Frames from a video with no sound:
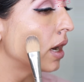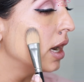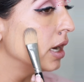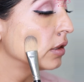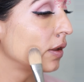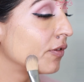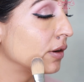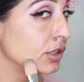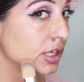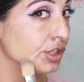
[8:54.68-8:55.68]
And the
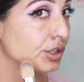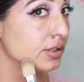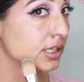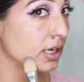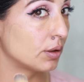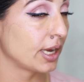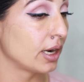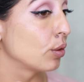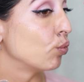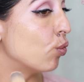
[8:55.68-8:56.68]
foundations are now
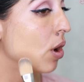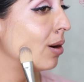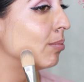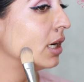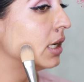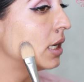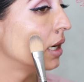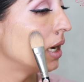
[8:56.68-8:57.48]
getting warmer.